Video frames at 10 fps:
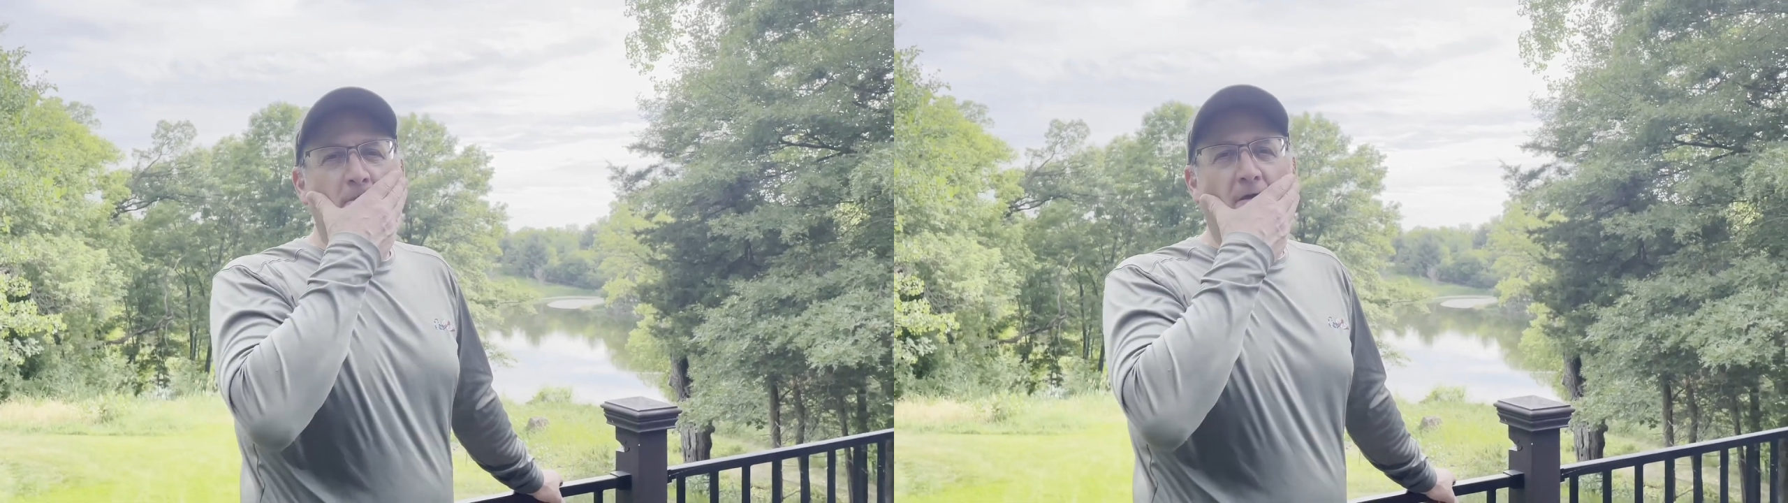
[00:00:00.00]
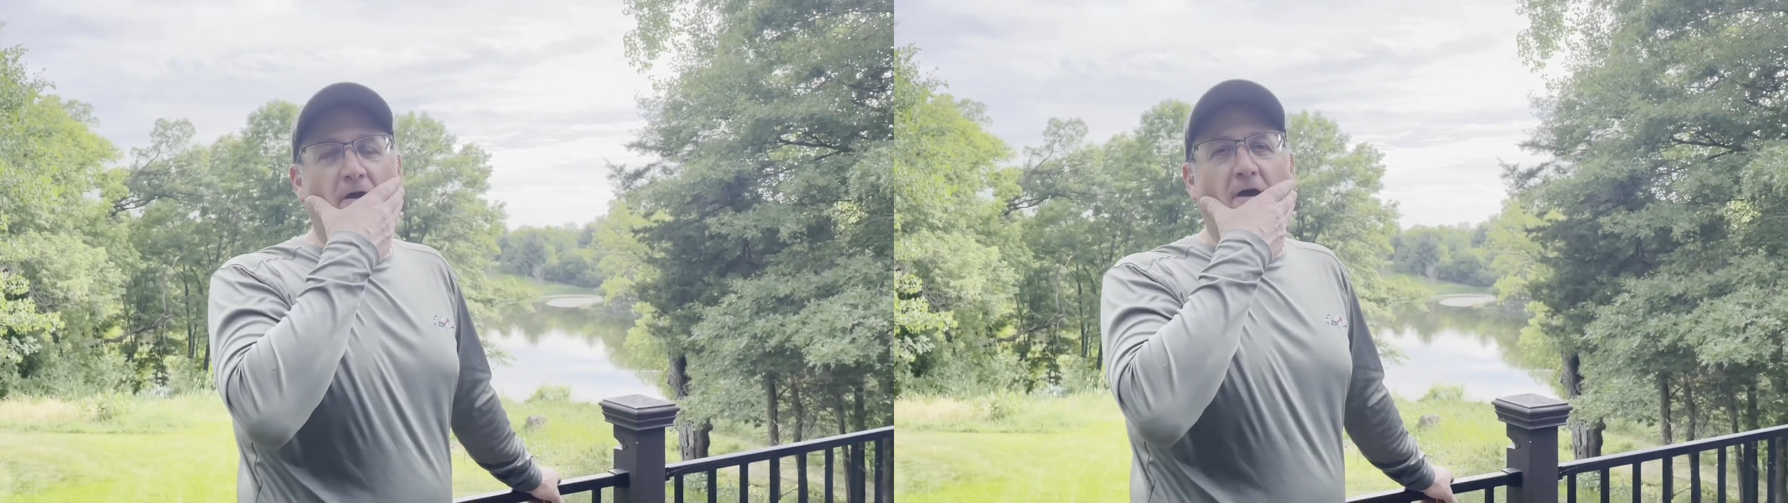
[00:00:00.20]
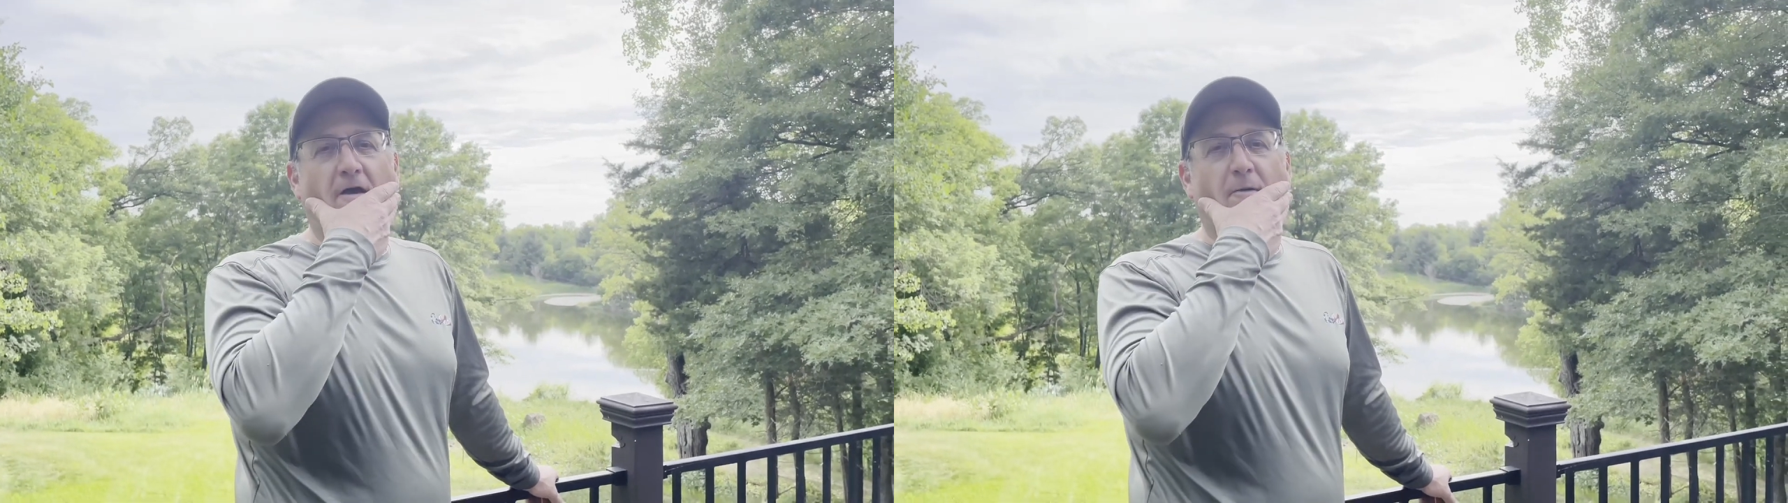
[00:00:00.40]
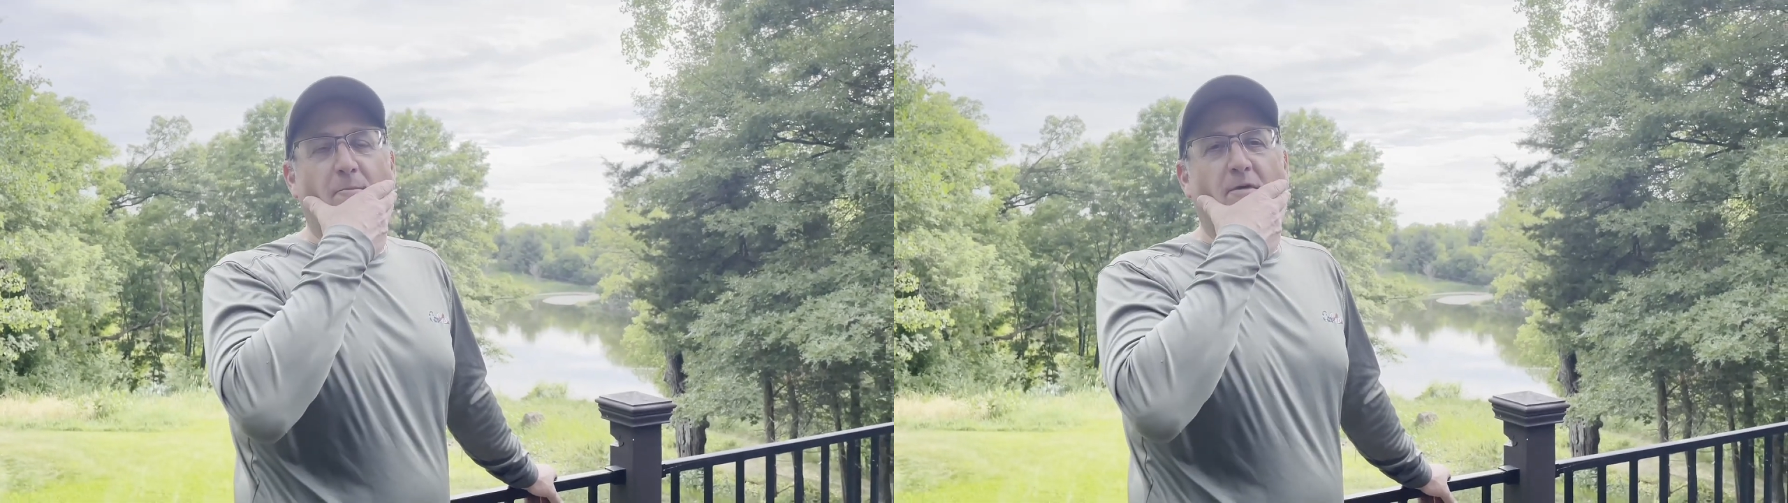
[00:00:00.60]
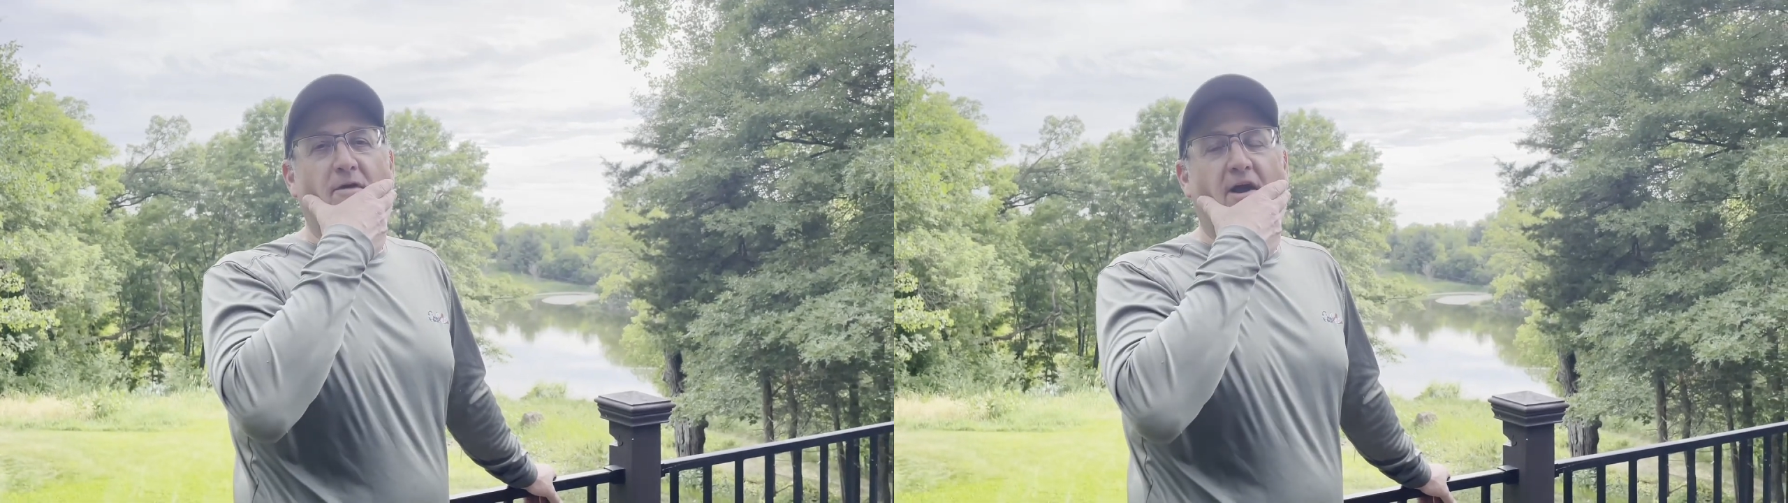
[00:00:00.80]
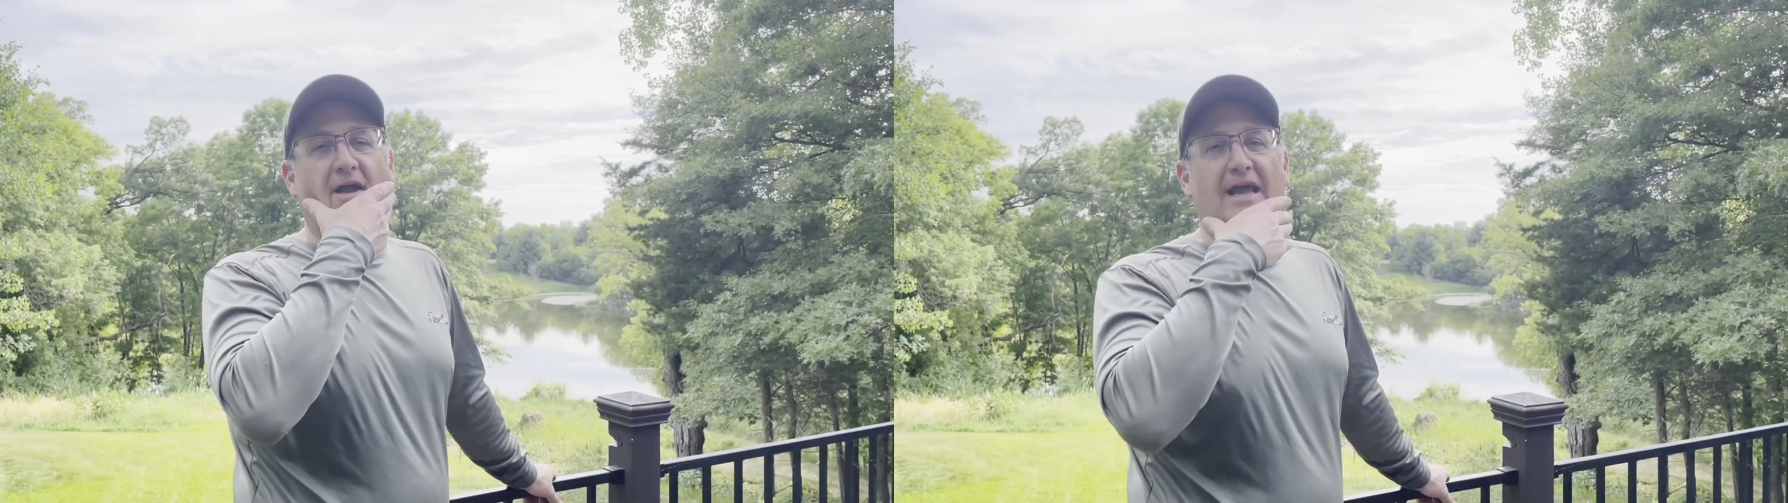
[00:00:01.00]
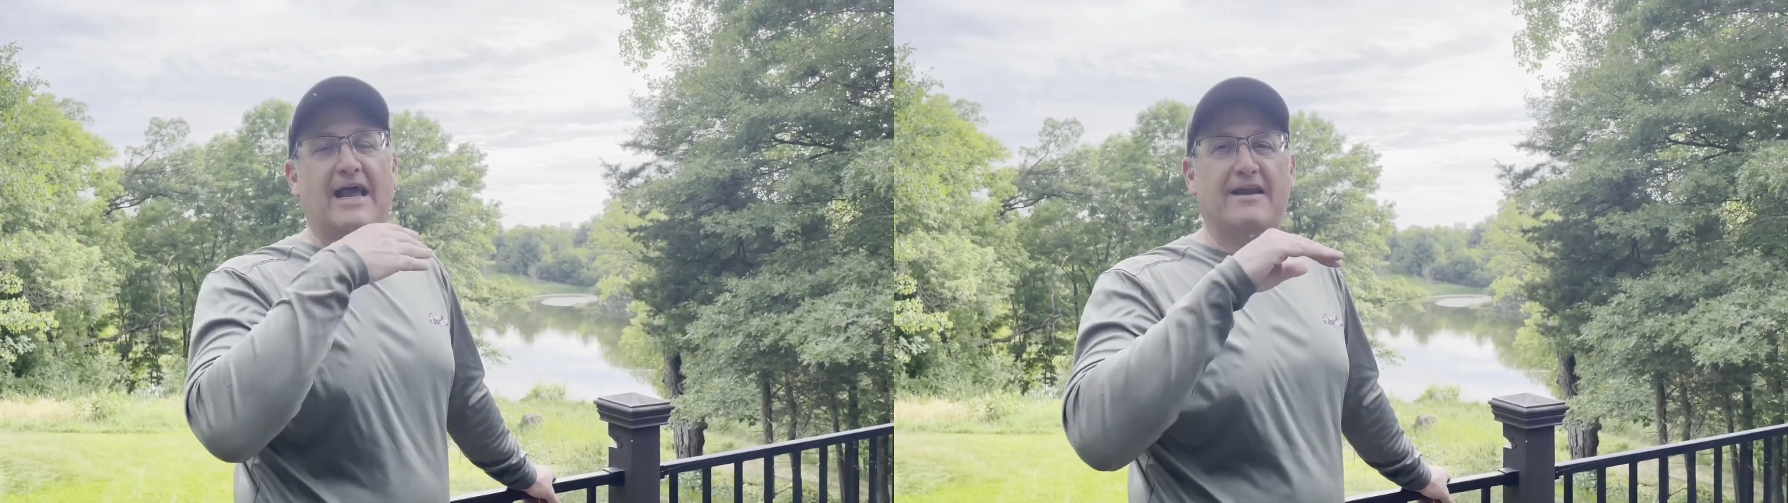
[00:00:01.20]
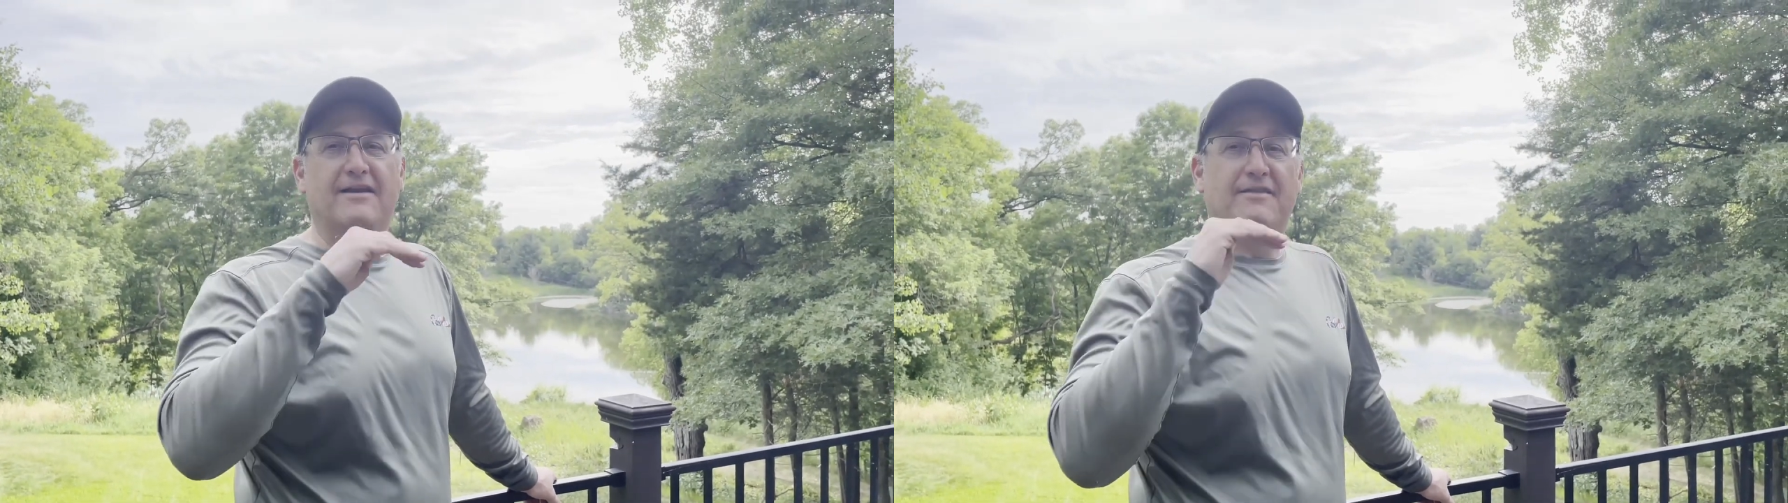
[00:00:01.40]

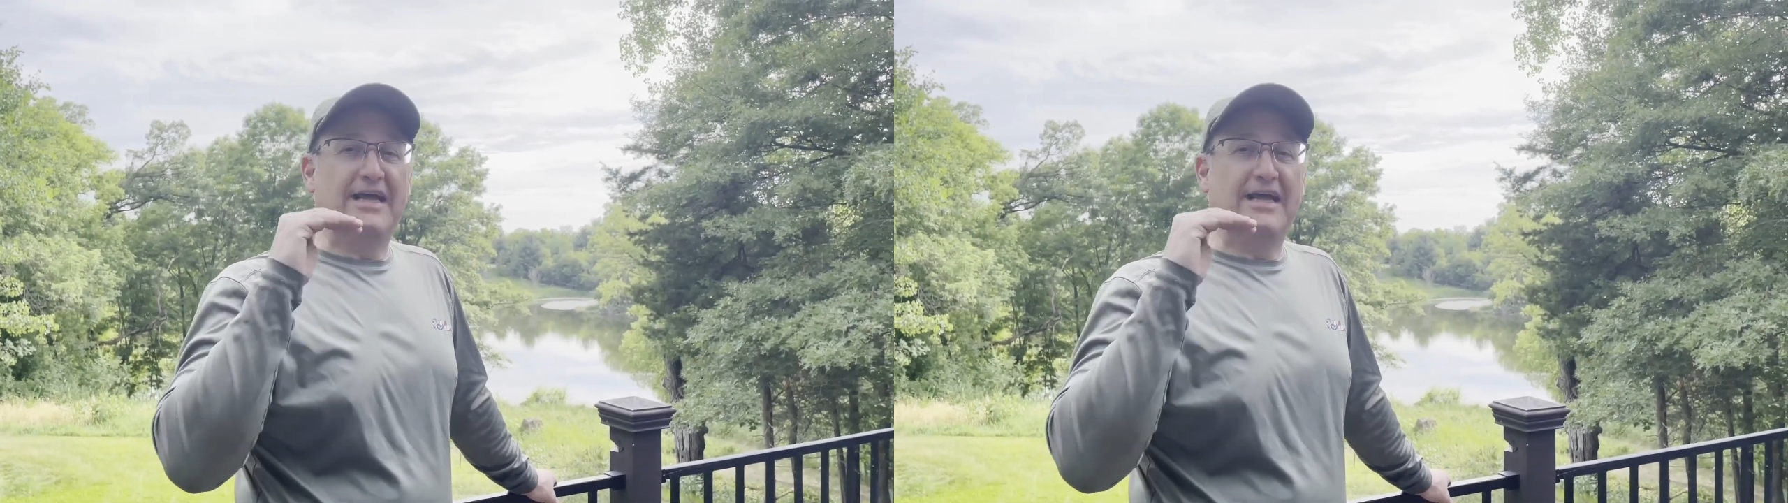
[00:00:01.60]
Again,